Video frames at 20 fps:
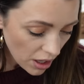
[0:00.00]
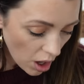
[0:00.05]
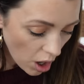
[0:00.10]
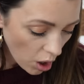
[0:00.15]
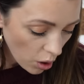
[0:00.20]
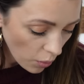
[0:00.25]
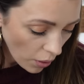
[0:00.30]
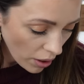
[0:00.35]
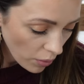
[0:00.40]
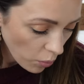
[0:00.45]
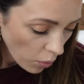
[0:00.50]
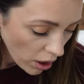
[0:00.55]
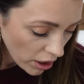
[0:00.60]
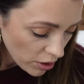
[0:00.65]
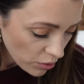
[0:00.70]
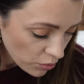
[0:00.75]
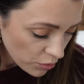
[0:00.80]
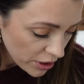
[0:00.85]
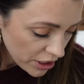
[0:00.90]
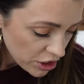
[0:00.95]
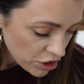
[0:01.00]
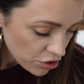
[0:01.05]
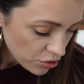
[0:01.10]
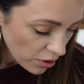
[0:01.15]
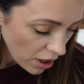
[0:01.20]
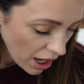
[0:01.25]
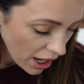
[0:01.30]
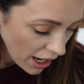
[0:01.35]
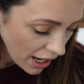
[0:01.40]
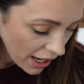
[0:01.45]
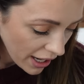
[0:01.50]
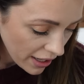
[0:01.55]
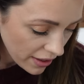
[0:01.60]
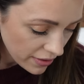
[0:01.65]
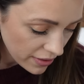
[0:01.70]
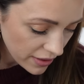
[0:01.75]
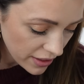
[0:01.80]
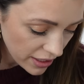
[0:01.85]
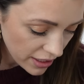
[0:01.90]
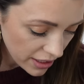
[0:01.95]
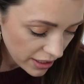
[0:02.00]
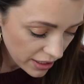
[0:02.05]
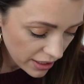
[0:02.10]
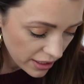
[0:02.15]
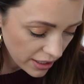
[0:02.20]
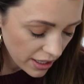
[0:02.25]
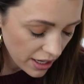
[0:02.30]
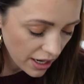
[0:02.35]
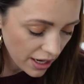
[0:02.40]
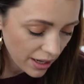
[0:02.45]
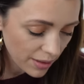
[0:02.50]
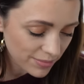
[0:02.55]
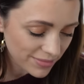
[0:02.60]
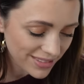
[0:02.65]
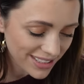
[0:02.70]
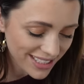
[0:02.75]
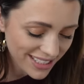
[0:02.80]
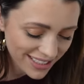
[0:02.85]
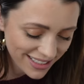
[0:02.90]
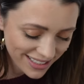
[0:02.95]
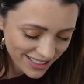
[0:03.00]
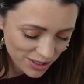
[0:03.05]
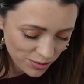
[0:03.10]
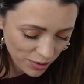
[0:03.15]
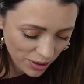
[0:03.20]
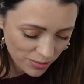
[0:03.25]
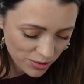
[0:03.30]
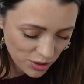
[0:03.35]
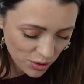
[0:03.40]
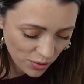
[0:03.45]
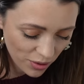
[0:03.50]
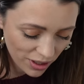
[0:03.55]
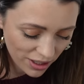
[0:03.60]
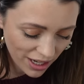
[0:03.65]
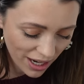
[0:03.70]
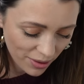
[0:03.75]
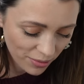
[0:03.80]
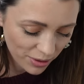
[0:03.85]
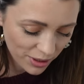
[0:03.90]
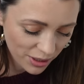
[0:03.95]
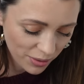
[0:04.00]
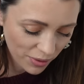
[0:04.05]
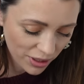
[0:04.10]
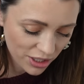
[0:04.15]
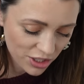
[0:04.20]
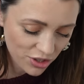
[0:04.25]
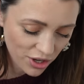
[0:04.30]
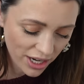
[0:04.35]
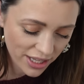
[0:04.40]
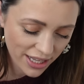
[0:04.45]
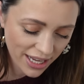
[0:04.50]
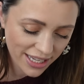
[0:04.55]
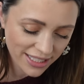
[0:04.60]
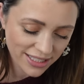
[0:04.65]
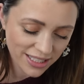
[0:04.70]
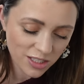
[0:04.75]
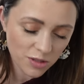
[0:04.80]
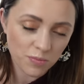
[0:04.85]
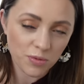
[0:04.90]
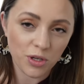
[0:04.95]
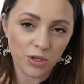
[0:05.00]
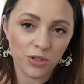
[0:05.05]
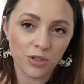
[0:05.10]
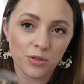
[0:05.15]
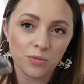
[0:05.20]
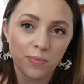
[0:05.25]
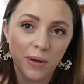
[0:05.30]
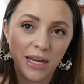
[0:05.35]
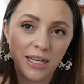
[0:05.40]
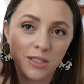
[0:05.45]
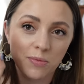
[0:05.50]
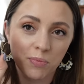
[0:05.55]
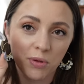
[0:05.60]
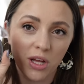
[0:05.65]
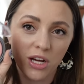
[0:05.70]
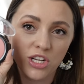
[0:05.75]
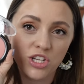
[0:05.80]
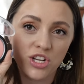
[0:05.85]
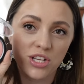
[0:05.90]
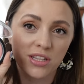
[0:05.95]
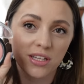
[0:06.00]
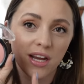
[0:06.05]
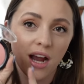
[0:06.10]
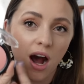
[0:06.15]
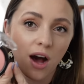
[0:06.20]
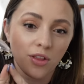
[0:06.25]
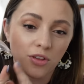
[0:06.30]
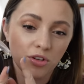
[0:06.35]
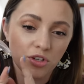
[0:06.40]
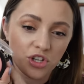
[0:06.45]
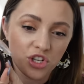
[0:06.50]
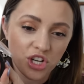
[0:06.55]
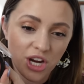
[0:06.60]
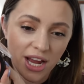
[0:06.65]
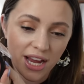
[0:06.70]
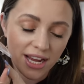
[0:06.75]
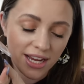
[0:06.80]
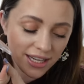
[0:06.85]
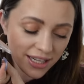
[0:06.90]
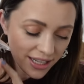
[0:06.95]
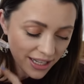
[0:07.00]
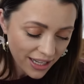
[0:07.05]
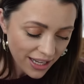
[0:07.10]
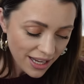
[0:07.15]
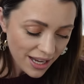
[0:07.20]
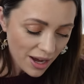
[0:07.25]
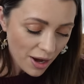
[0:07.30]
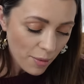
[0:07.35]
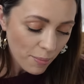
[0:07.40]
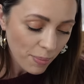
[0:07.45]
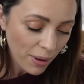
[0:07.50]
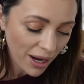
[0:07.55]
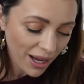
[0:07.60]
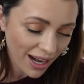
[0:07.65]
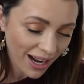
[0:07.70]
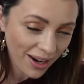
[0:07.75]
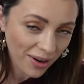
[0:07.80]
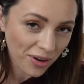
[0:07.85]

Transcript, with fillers: Oh, I want to retry the, um, see, this is where I'm torn. I really want to try the Essence Pure Nude Baked Blush in the other shade, but I